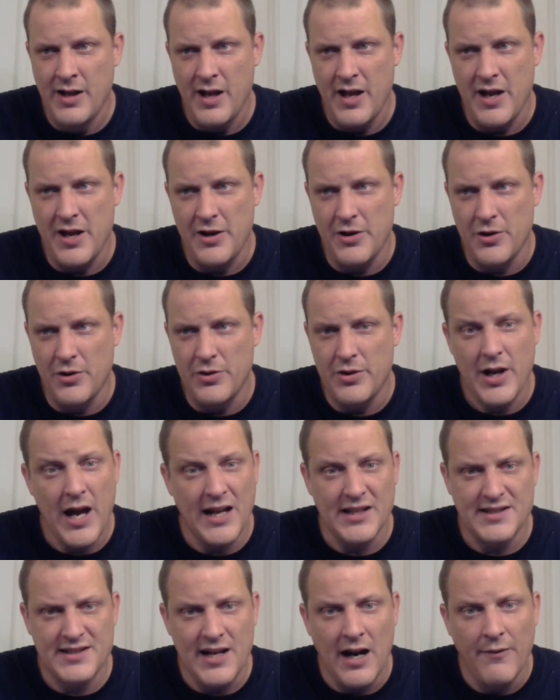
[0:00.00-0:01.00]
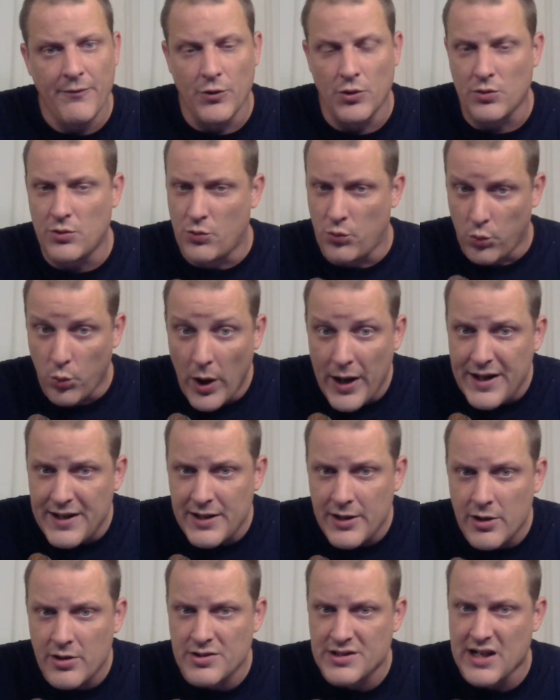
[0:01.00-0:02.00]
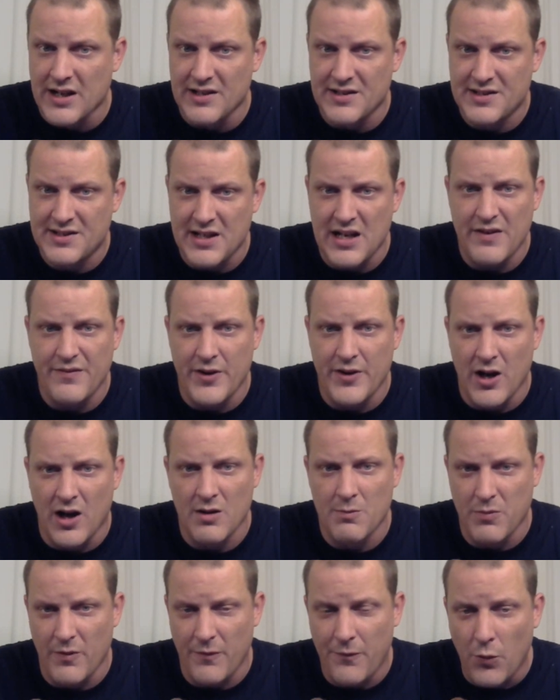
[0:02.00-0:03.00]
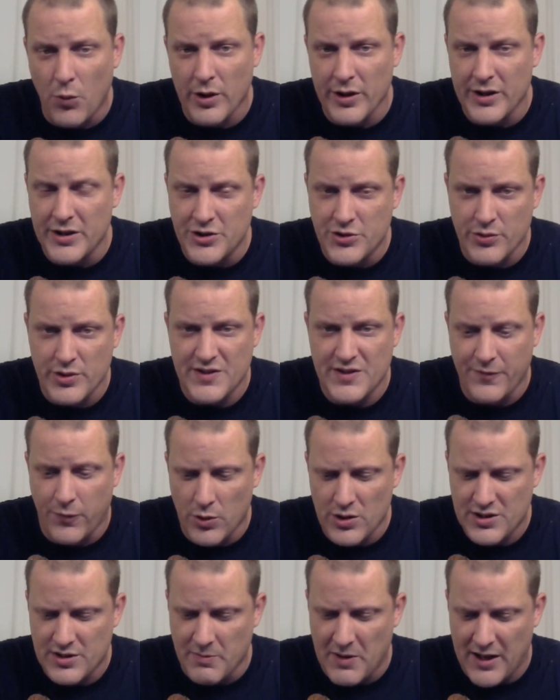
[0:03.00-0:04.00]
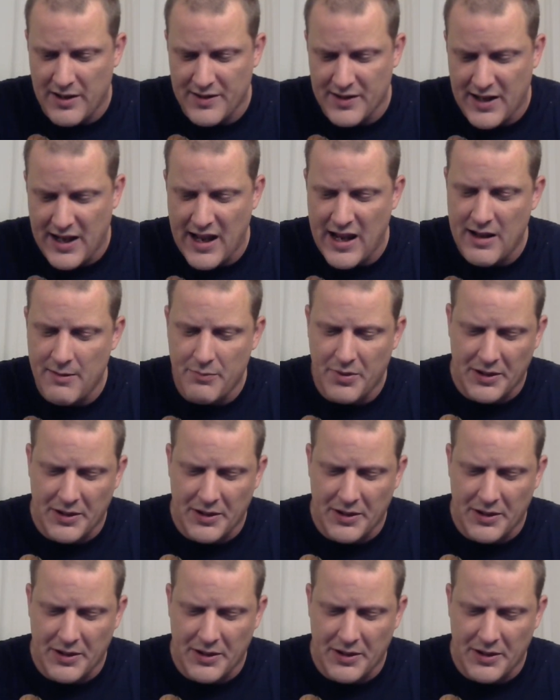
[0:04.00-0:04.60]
And, you know, you got several great years out of Steve Young before injuries forced him out of the game,